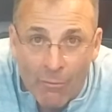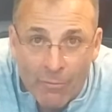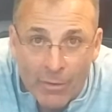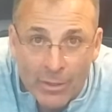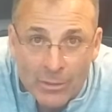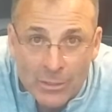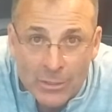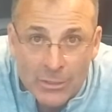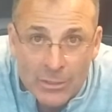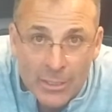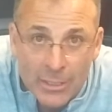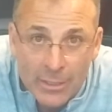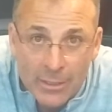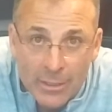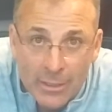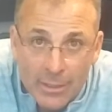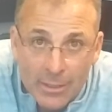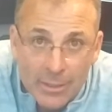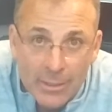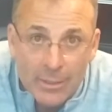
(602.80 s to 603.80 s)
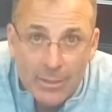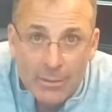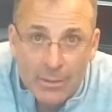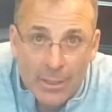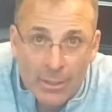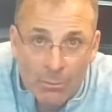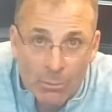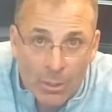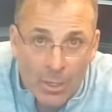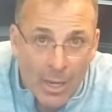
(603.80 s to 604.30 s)
offenses,
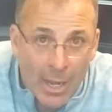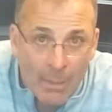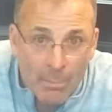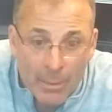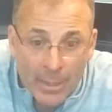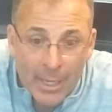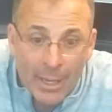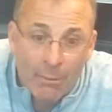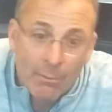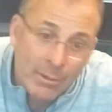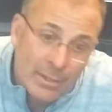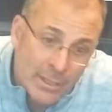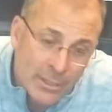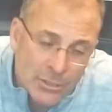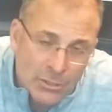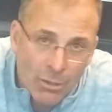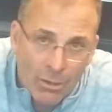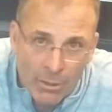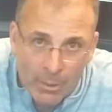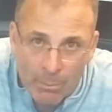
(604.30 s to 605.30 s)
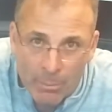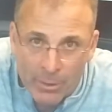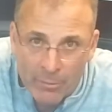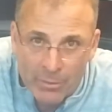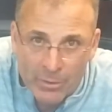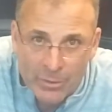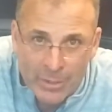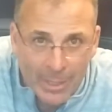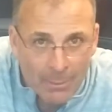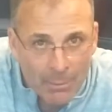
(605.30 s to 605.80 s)
you know, will copycat what they saw in a
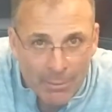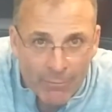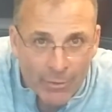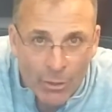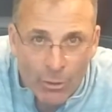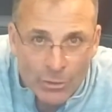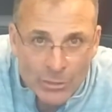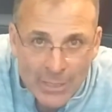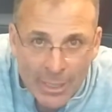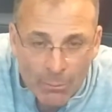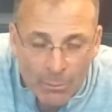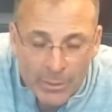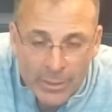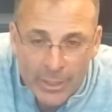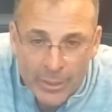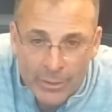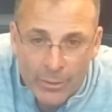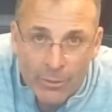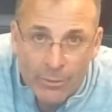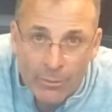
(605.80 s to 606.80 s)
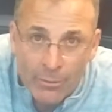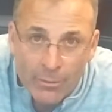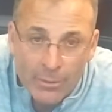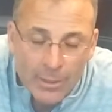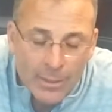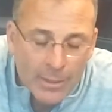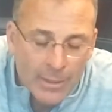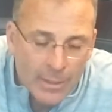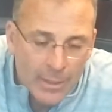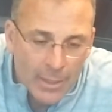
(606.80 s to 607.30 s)
previous game, even though it's not what they do.
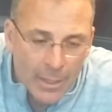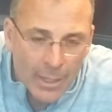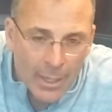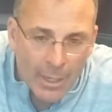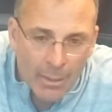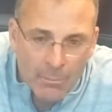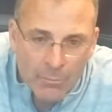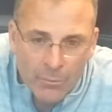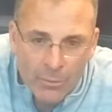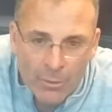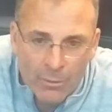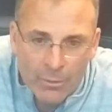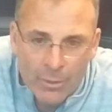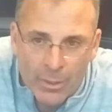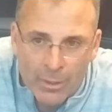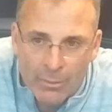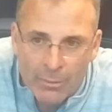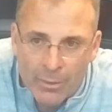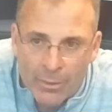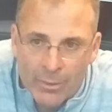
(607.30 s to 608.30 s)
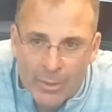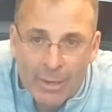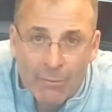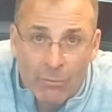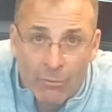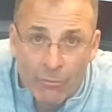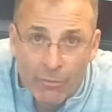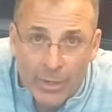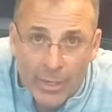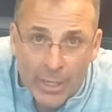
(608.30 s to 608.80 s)
So, you know, you
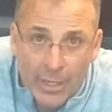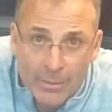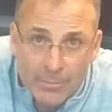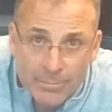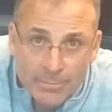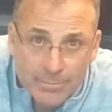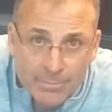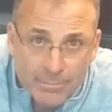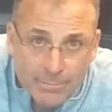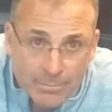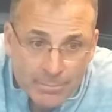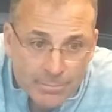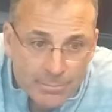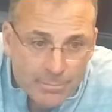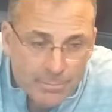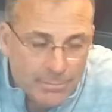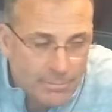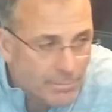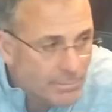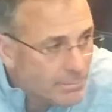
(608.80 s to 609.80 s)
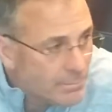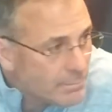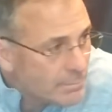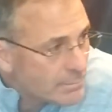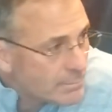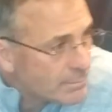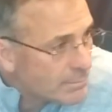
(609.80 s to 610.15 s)
never forget.